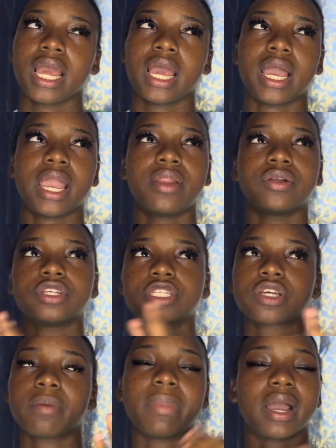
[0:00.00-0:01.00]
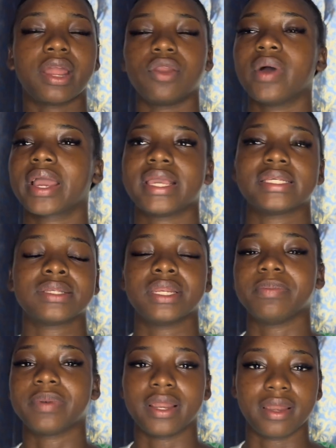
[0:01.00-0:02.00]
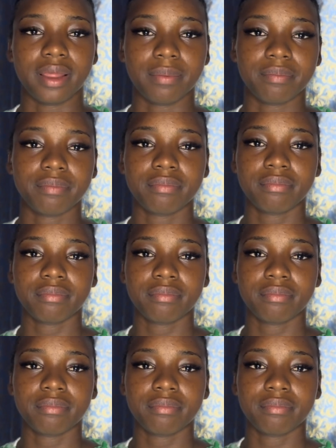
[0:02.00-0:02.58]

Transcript: and just come back and do a case study upon them.